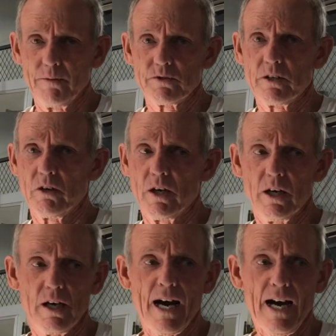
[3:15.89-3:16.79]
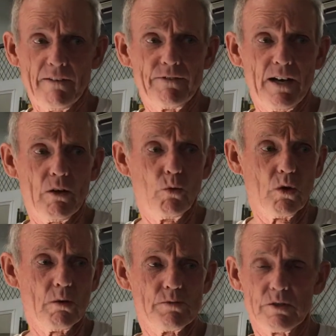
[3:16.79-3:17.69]
So I have found
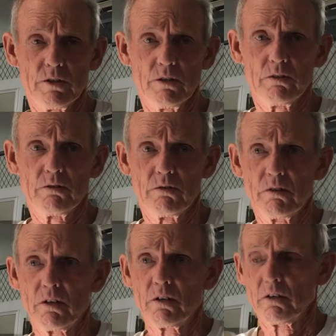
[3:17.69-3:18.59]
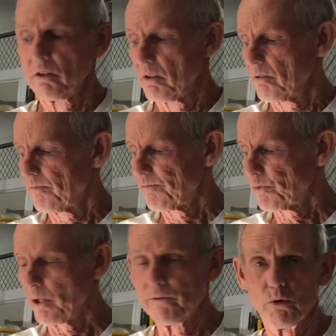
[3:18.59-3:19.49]
worms in
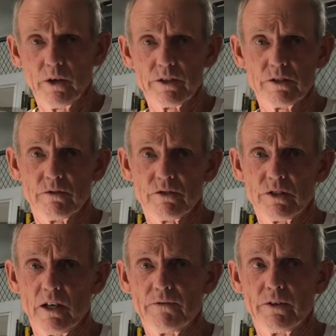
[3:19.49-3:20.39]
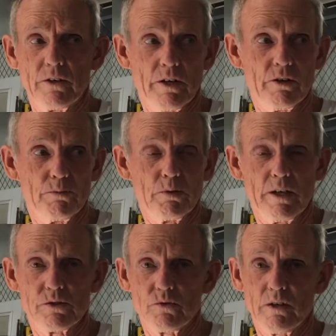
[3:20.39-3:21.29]
3 or 4 inches of stuff in another
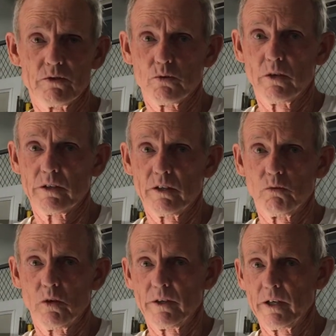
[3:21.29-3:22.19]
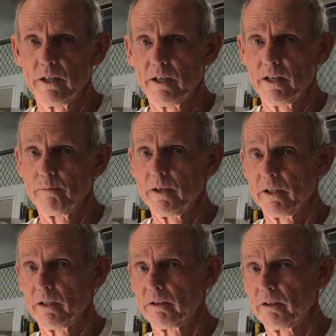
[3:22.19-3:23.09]
place where I was working one day that had
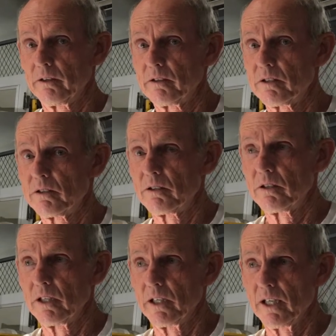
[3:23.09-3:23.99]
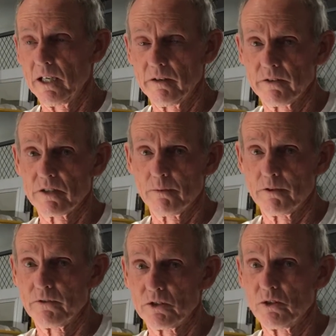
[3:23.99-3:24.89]
been in the heat of the summer
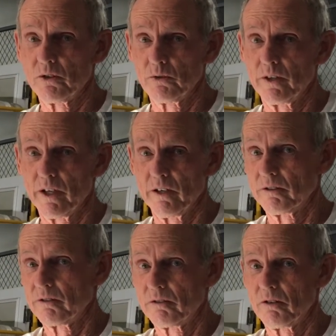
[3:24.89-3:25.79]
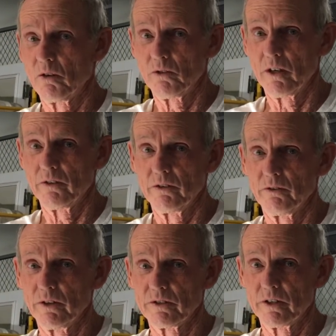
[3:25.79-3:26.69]
for 2 or 3 days, over 100
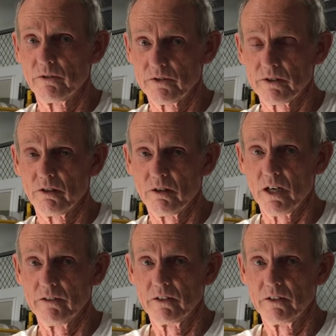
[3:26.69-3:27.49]
degrees, and they were still alive.